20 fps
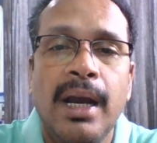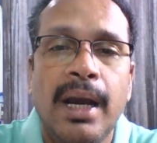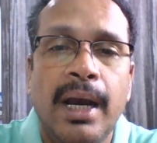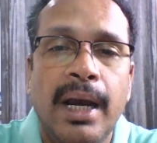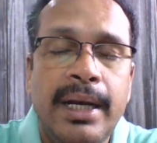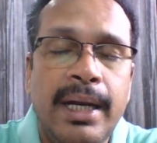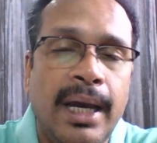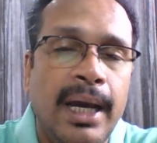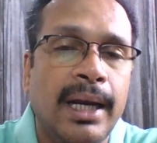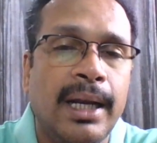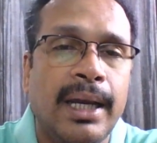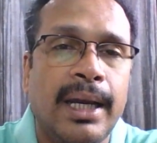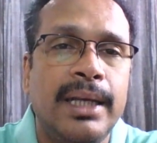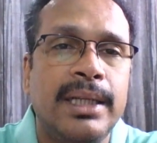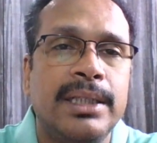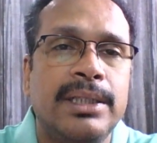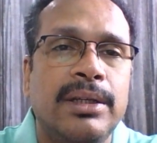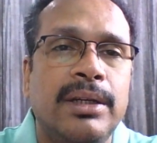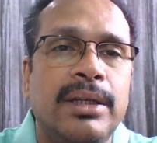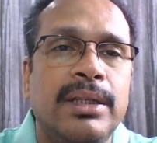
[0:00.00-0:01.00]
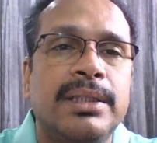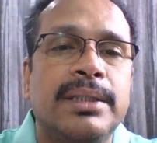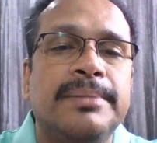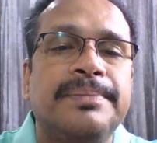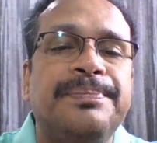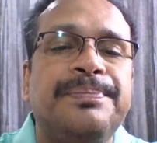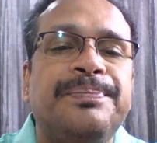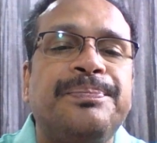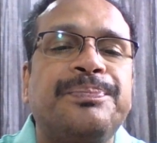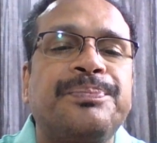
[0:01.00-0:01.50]
and alkali soils.
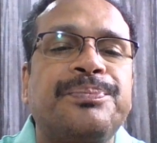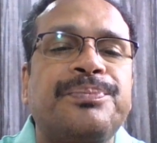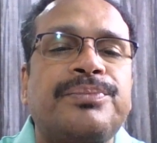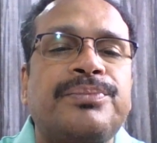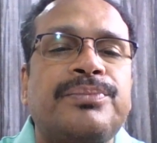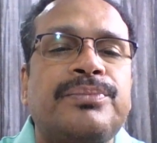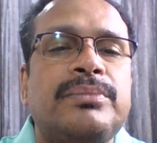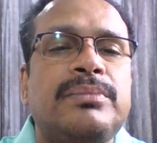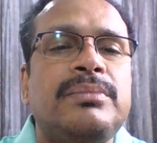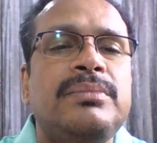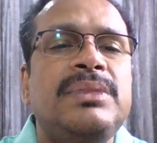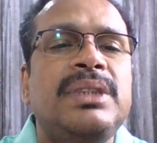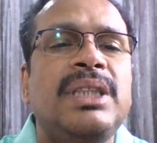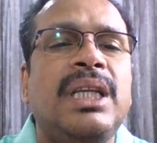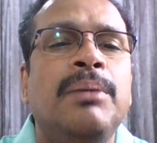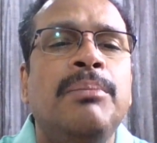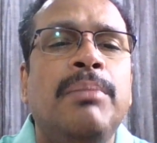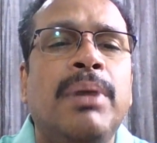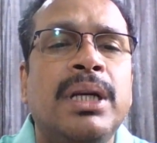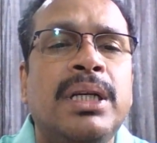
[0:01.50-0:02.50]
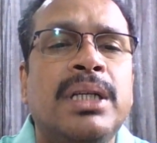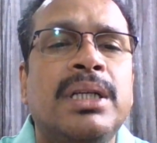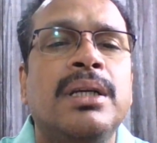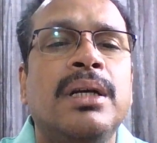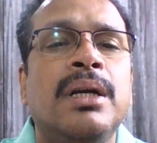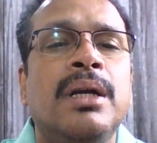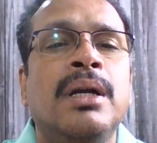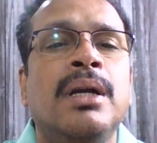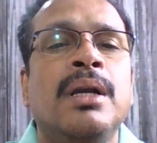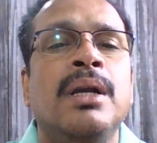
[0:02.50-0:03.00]
But
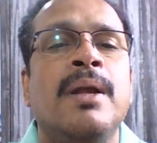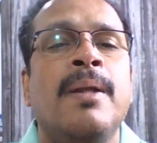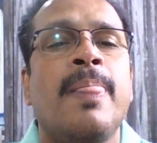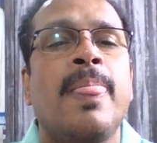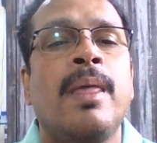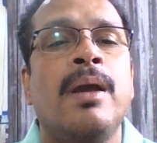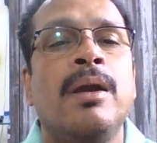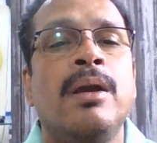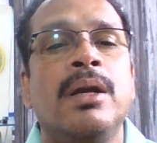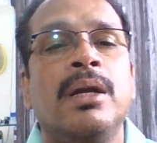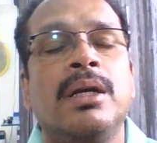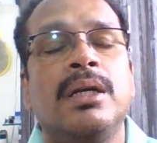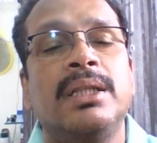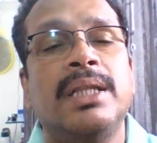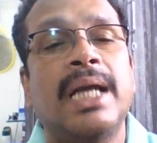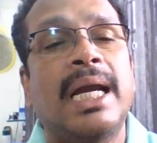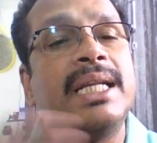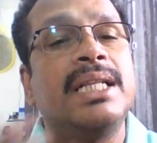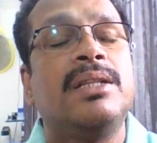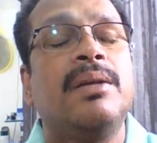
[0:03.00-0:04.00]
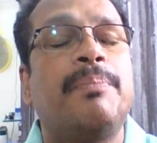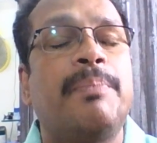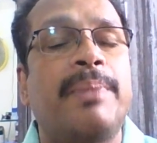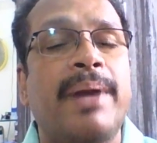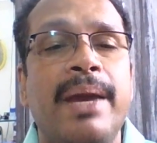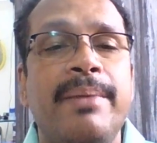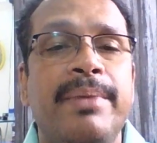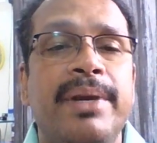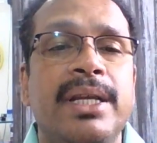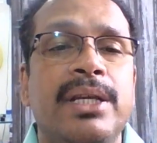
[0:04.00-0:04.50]
that is the
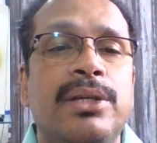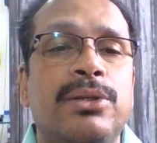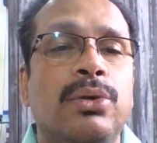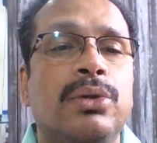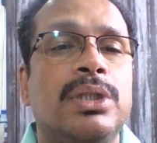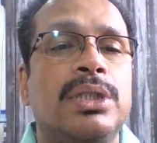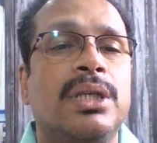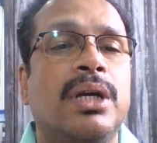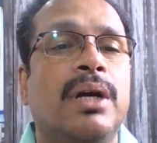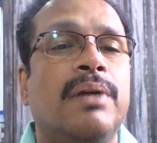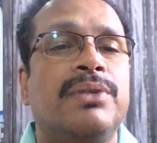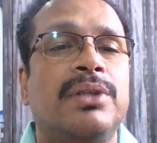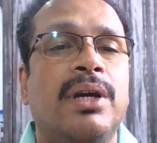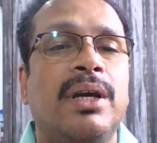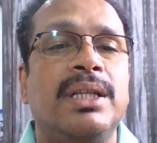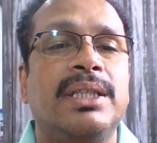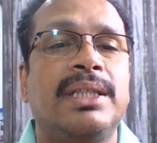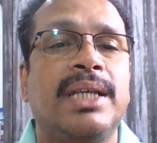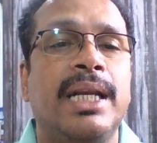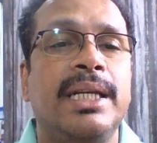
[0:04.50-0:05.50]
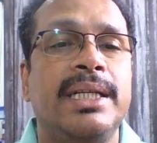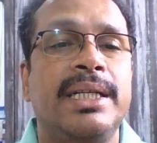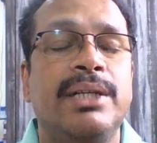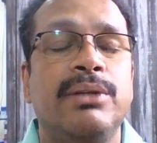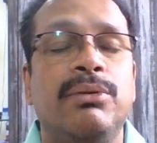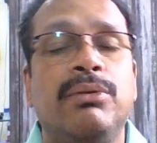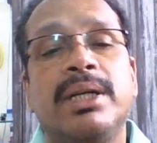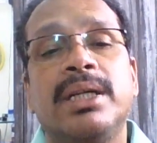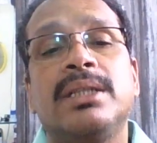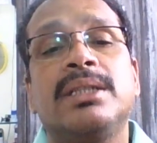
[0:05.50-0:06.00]
primary source of soil
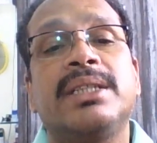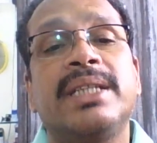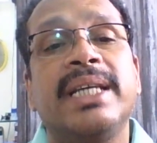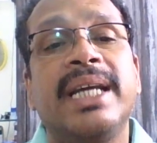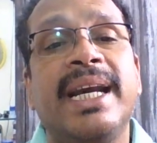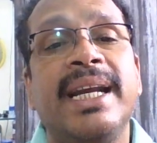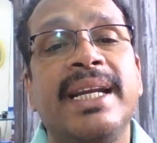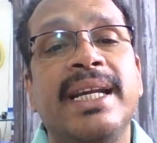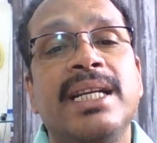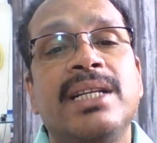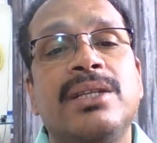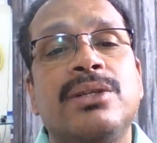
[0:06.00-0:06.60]
salinity. What are the secondary